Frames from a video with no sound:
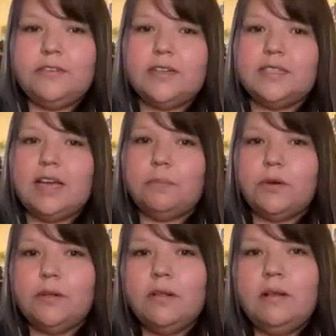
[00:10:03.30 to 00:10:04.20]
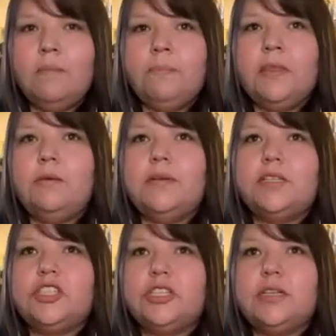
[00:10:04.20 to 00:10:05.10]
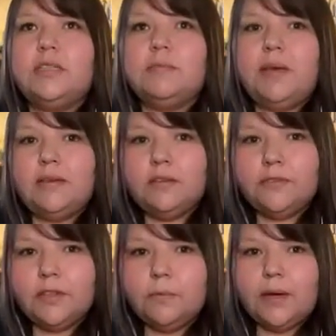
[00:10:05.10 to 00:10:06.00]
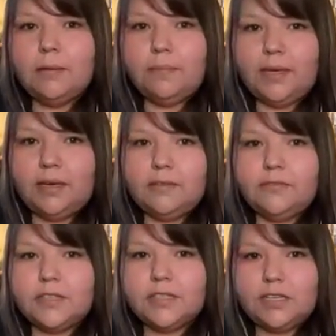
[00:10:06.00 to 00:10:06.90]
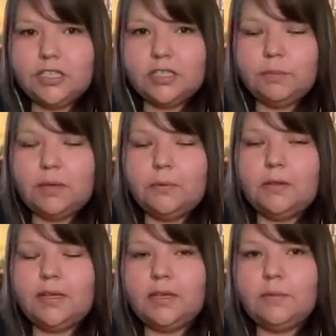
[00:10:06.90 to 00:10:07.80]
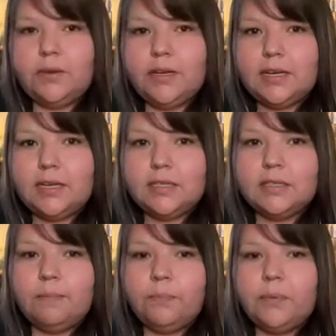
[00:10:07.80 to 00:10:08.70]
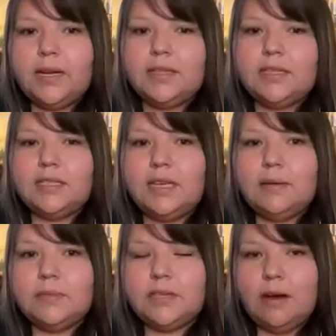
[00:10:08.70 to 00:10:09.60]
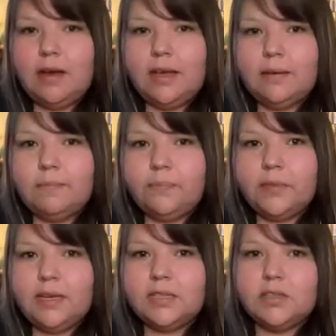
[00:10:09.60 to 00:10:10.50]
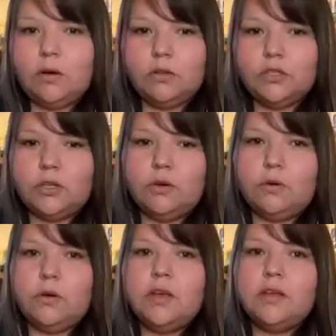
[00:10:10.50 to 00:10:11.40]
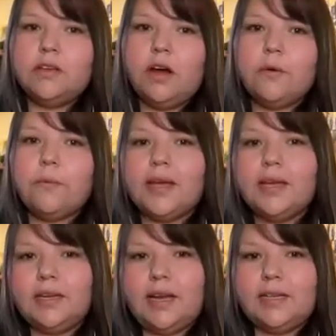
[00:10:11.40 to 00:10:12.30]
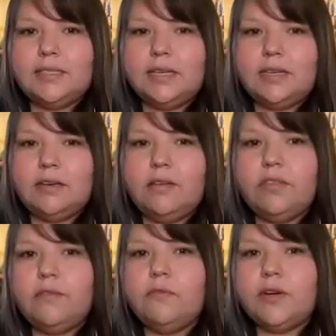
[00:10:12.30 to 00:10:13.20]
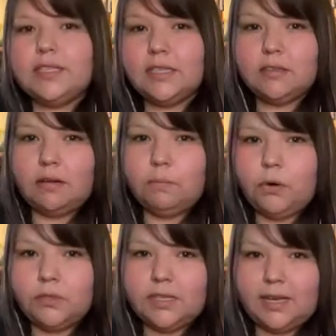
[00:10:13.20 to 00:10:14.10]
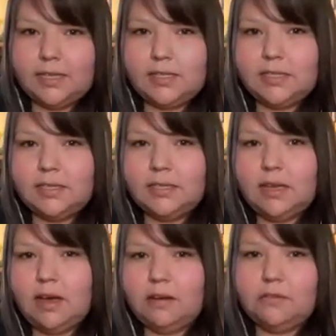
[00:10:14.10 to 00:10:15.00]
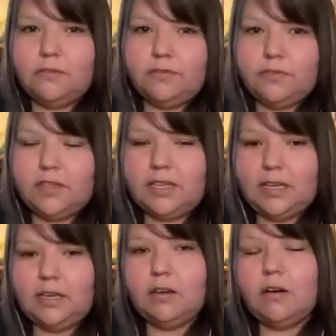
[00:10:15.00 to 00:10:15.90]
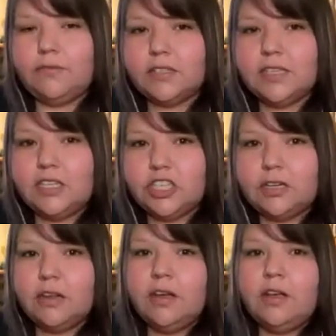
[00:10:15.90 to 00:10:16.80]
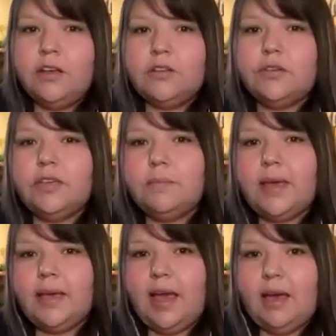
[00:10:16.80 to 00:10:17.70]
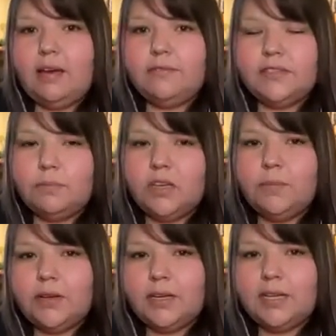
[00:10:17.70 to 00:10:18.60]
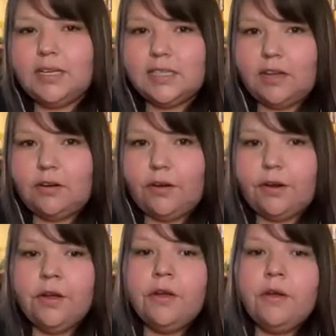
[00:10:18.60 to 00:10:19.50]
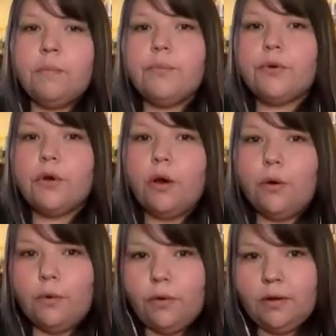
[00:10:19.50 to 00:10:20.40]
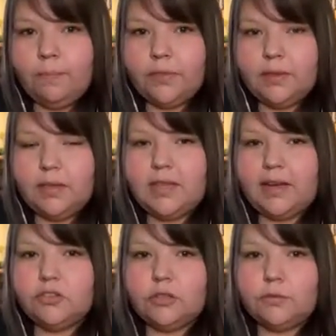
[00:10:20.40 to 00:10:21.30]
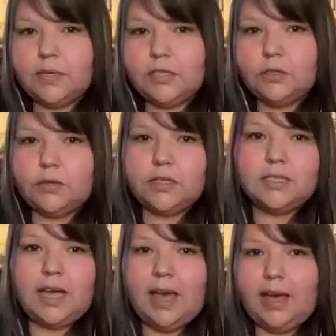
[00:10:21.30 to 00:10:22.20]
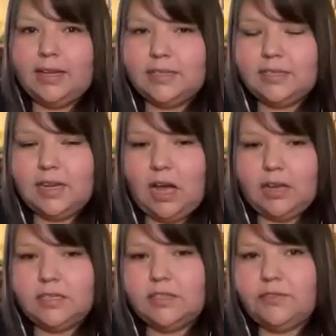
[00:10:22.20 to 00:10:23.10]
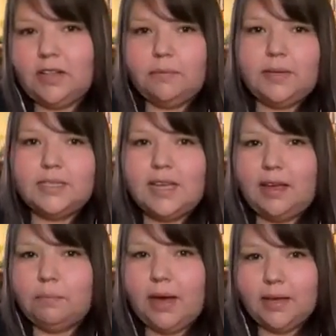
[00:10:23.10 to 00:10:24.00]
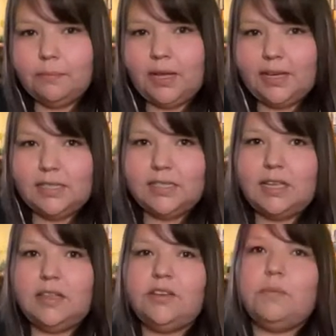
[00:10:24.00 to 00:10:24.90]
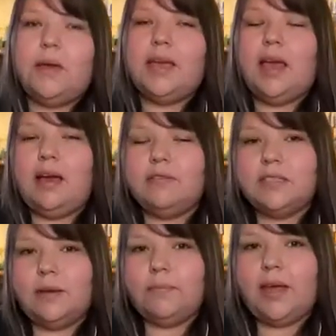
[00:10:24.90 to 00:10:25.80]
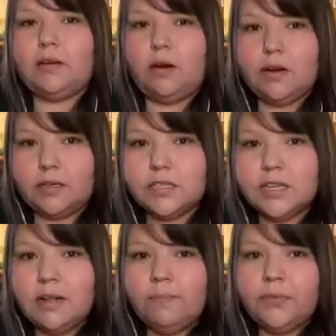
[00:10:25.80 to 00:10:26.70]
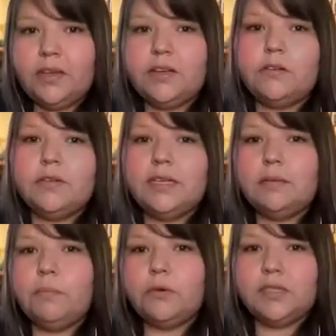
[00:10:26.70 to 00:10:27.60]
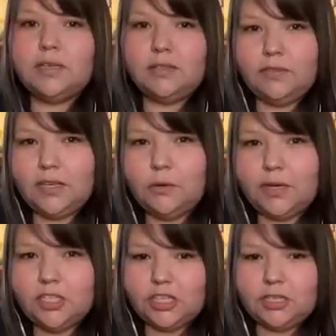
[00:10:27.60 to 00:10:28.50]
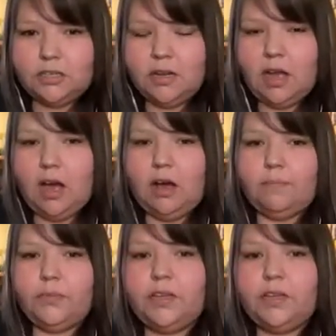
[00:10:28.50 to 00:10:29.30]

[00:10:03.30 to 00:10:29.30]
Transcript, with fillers: for example, which is meant for the well being of First Nations people and communities. But at the same time, it's also not recognizing the voices on both sides of the conversation. So you may have some communities that are pro natural resource and development and pipelines, and then you may have some that aren't. You know, both sides of the equation, um,